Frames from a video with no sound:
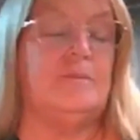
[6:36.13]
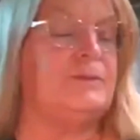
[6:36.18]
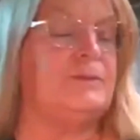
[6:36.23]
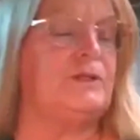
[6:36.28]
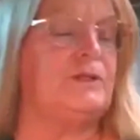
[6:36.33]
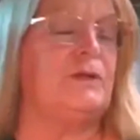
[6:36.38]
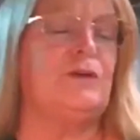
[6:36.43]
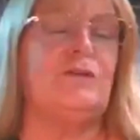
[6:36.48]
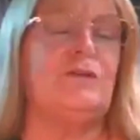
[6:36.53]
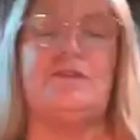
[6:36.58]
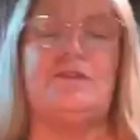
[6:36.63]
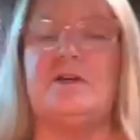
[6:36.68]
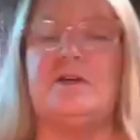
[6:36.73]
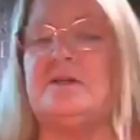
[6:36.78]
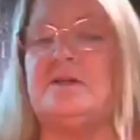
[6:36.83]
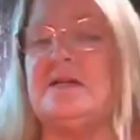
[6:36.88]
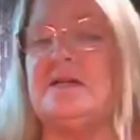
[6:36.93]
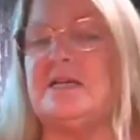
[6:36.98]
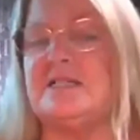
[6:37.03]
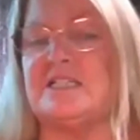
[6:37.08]

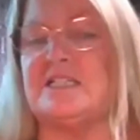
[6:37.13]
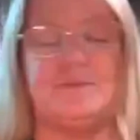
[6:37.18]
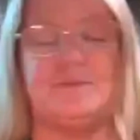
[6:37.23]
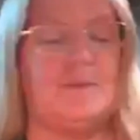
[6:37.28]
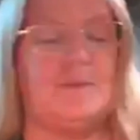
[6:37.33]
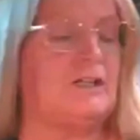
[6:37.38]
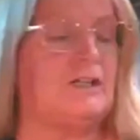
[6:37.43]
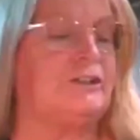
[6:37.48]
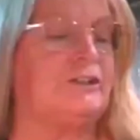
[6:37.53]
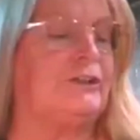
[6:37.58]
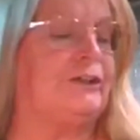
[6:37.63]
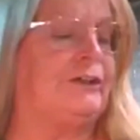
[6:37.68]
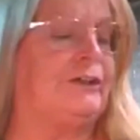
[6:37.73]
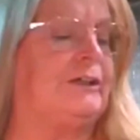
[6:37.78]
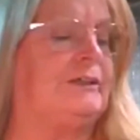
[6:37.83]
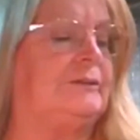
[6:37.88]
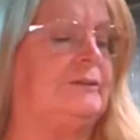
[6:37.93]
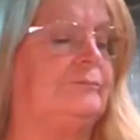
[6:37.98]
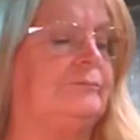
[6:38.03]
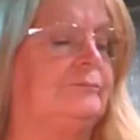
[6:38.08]
Beautiful, smart
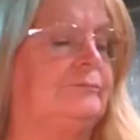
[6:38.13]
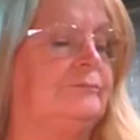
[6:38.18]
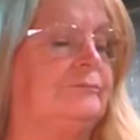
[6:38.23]
girl.